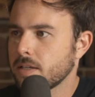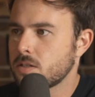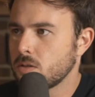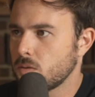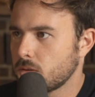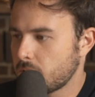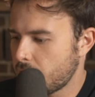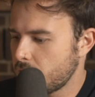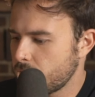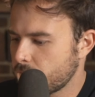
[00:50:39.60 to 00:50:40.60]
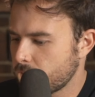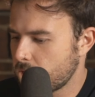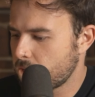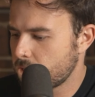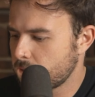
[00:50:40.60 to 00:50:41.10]
get to the end of
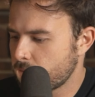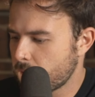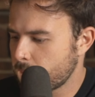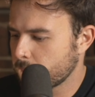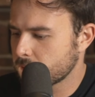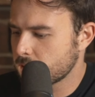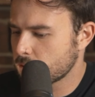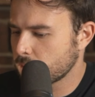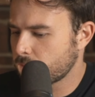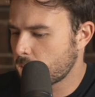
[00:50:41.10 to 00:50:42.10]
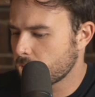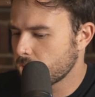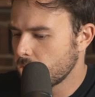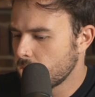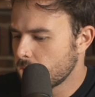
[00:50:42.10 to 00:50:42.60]
uh, November, we get to the
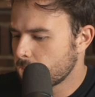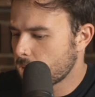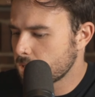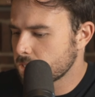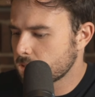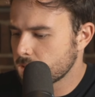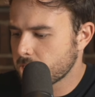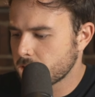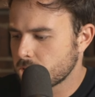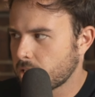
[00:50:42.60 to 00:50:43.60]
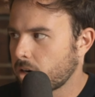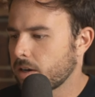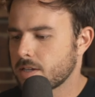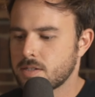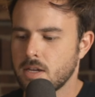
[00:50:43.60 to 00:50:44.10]
24th, Mars enters
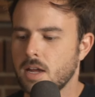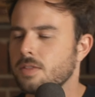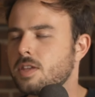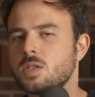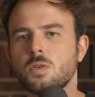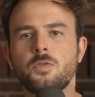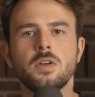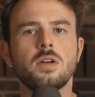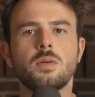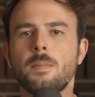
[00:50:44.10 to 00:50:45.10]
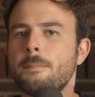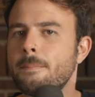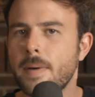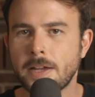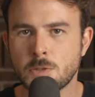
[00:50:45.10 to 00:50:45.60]
Sagittarius. This will feel
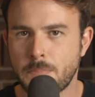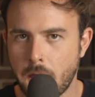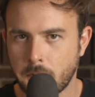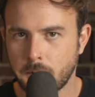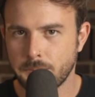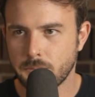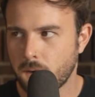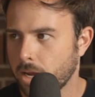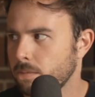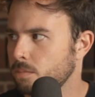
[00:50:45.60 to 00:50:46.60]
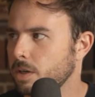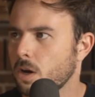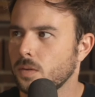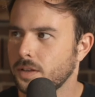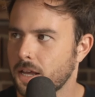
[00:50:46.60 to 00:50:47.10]
much better, right? We
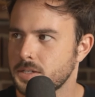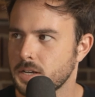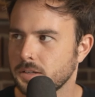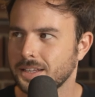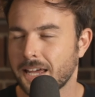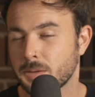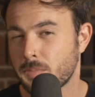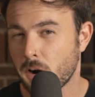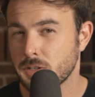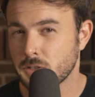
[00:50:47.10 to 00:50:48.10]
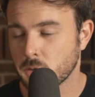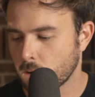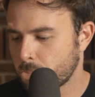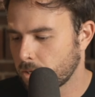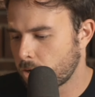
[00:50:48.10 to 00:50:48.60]
don't necessarily like Mars in
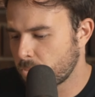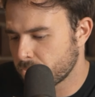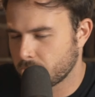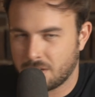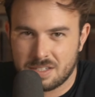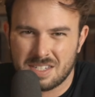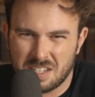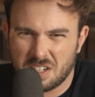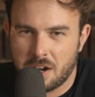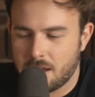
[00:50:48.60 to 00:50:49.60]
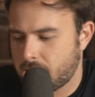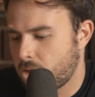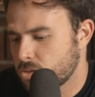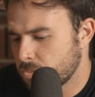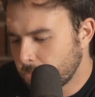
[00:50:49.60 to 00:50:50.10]
Scorpio because it's in your eighth
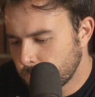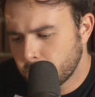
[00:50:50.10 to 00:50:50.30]
house,